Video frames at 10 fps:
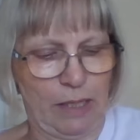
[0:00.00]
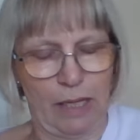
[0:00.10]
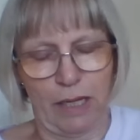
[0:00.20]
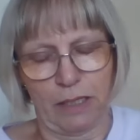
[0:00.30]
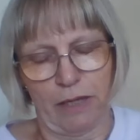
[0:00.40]

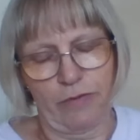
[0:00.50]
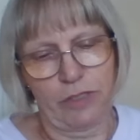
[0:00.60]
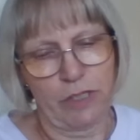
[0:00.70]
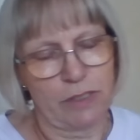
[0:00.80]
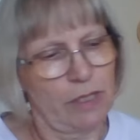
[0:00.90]
And ever
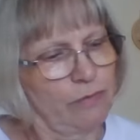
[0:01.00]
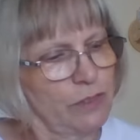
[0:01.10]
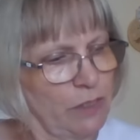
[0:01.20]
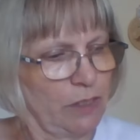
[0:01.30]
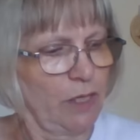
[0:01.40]
since I've
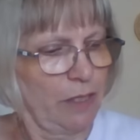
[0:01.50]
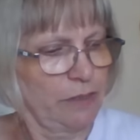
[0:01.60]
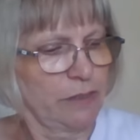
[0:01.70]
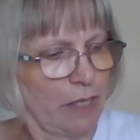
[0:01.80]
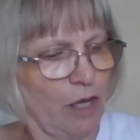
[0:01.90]
seen her
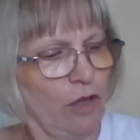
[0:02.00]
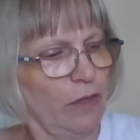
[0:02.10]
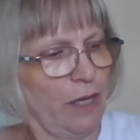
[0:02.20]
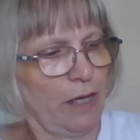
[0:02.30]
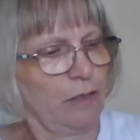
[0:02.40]
start on
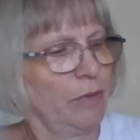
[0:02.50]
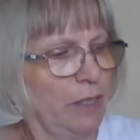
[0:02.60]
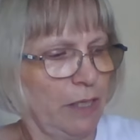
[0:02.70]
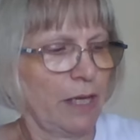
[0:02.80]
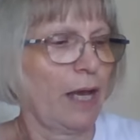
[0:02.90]
that, I'm
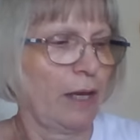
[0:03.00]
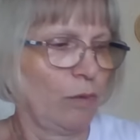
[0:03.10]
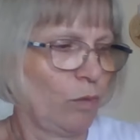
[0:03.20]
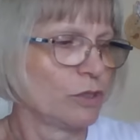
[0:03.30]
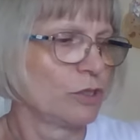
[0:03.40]
thinking I
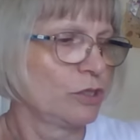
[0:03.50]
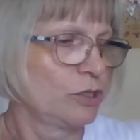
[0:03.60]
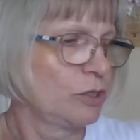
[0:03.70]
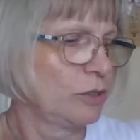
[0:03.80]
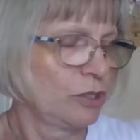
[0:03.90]
want
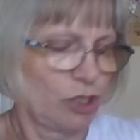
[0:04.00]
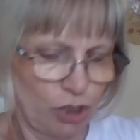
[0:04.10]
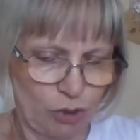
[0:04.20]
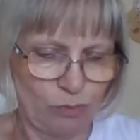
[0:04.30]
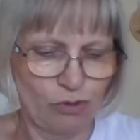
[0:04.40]
to
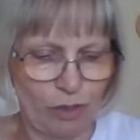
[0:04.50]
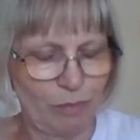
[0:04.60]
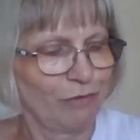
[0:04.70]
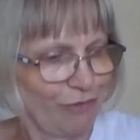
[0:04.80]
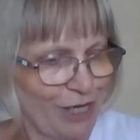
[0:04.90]
do
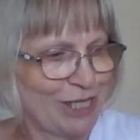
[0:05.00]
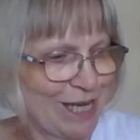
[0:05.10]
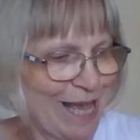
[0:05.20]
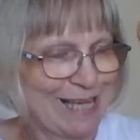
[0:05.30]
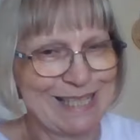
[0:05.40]
Dreaming Frieda
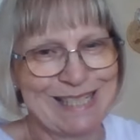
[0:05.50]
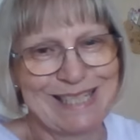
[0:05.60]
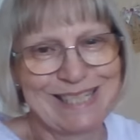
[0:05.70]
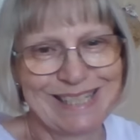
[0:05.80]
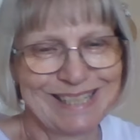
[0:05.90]
next.